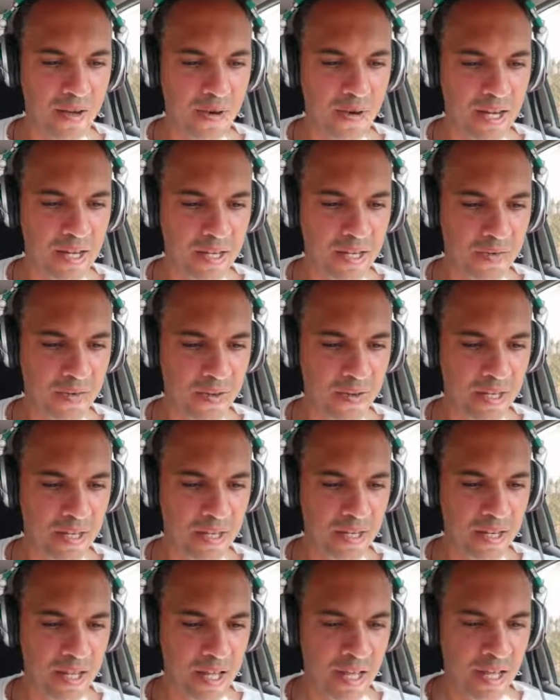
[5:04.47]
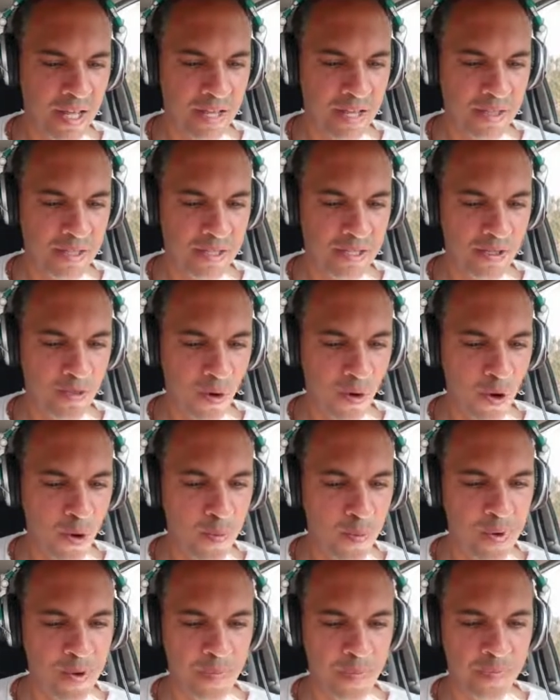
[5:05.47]
running within the
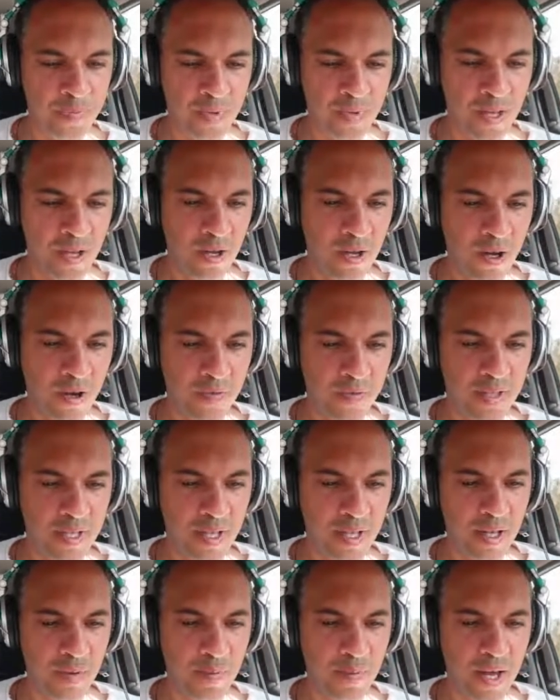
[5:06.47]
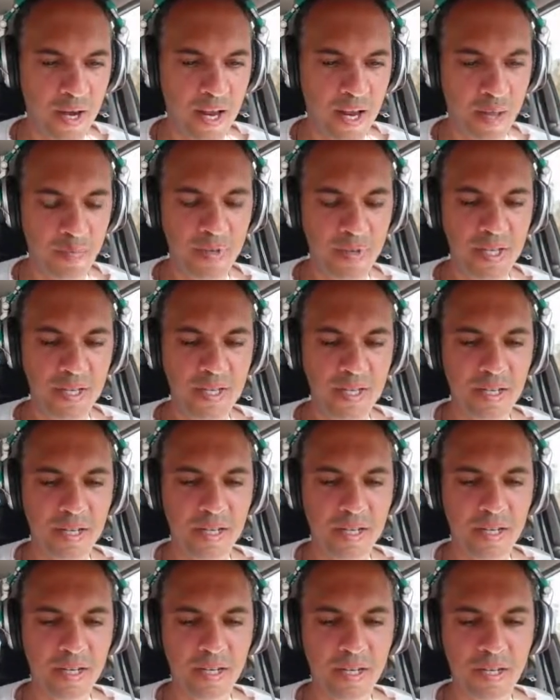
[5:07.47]
scope of the
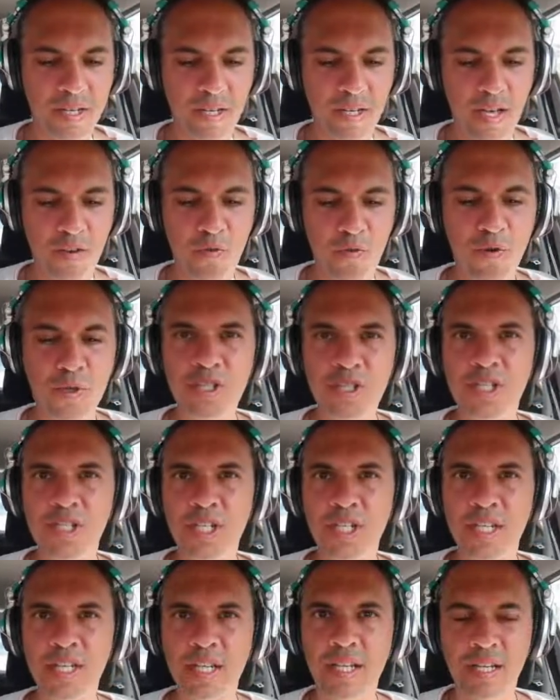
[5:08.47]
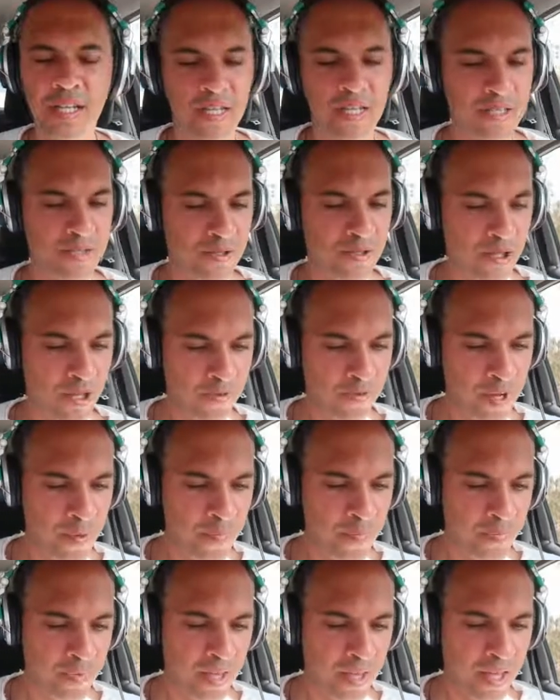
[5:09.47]
parameter averaging server.
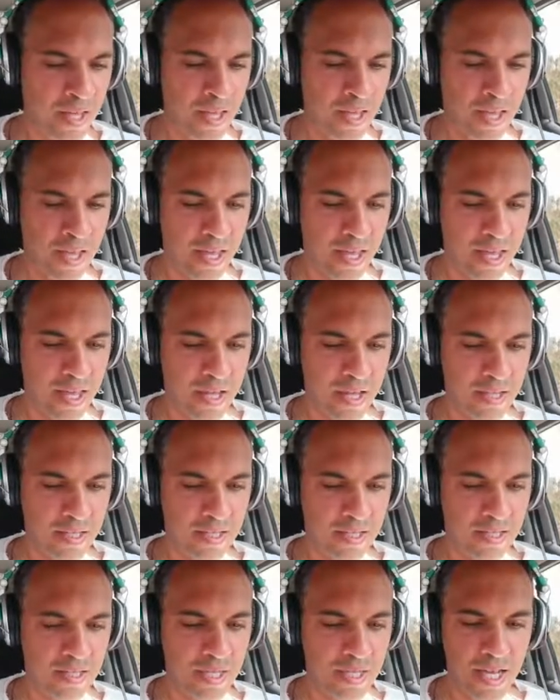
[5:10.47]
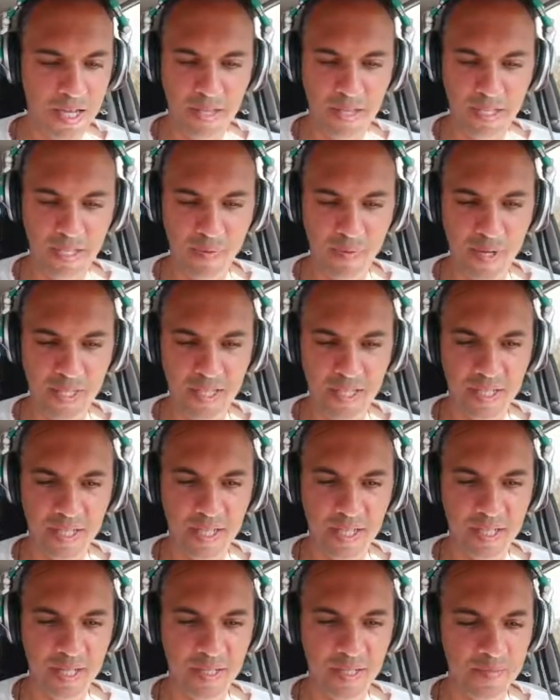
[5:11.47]
And yeah, that's
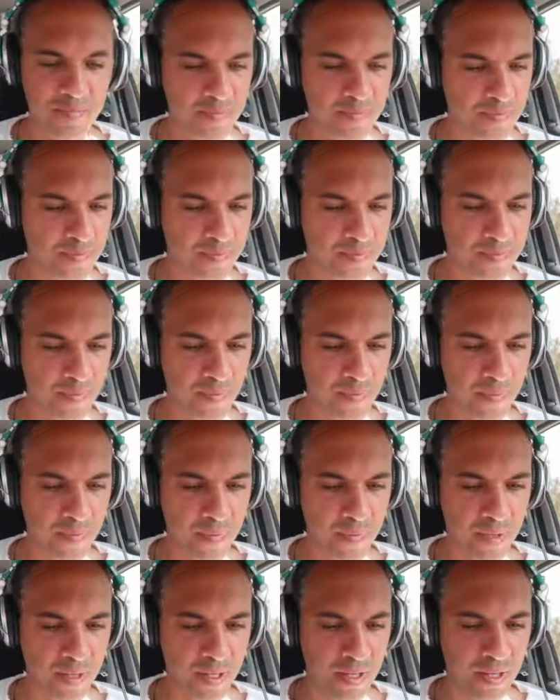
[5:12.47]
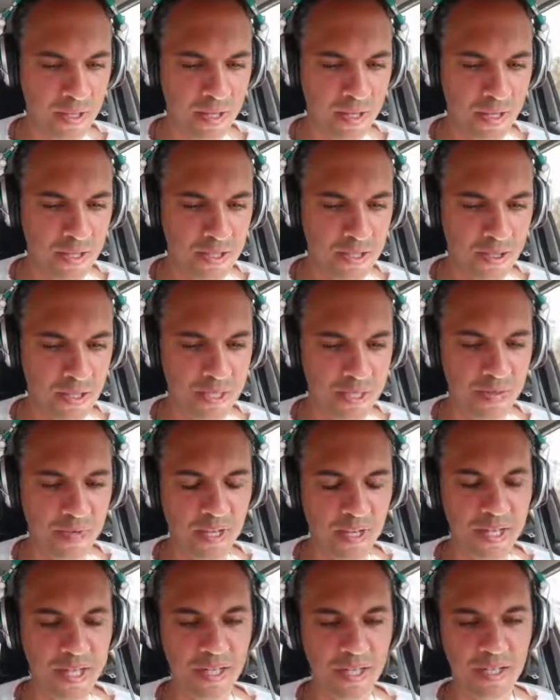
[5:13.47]
basically it. So let's
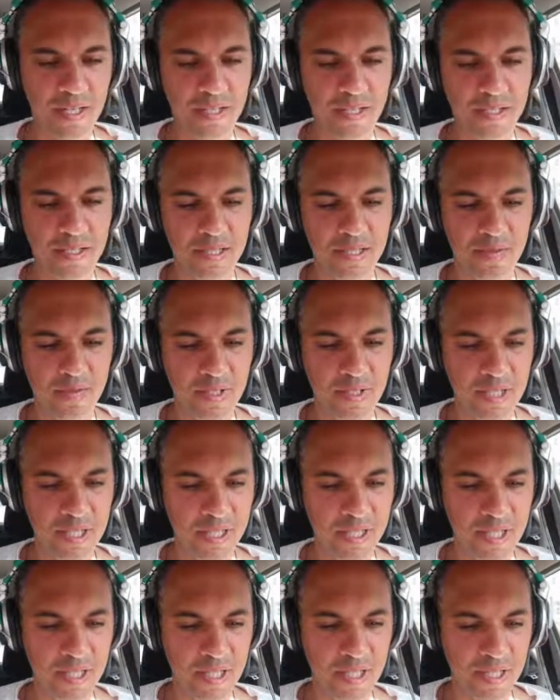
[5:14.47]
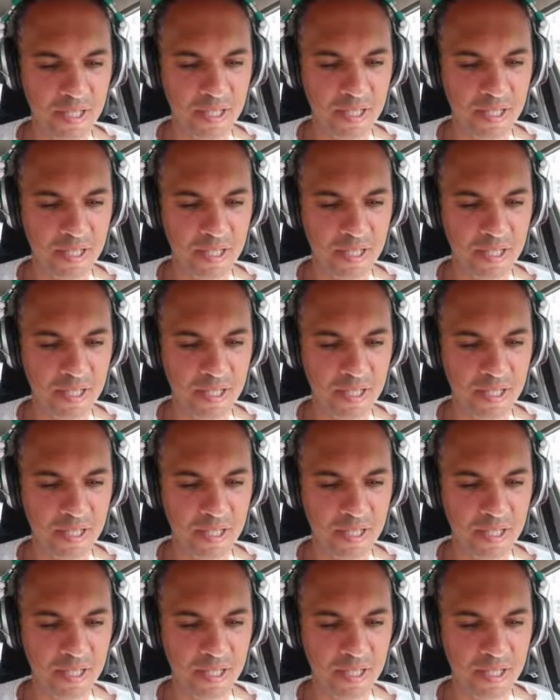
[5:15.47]
wait until this is finished.